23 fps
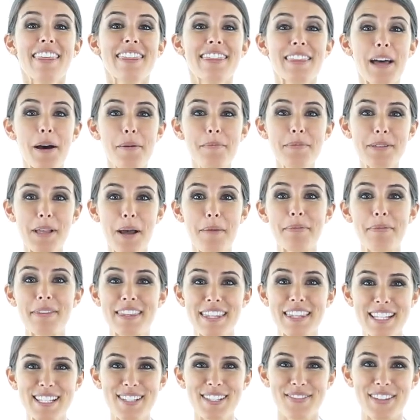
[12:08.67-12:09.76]
Thumbs up
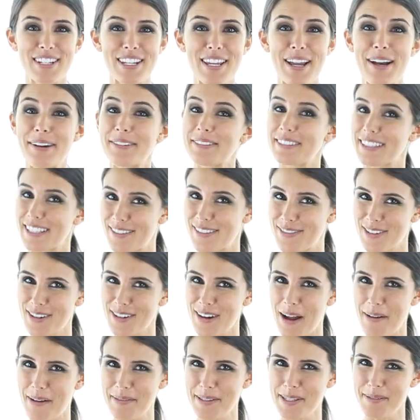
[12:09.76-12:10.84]
this video, leave your
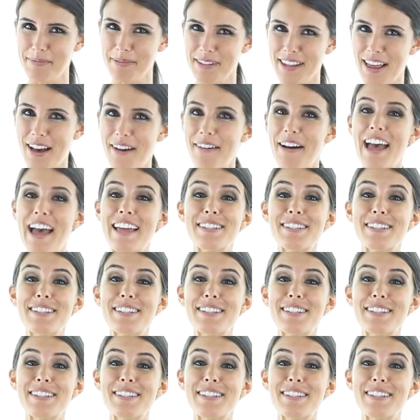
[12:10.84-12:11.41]
comments below,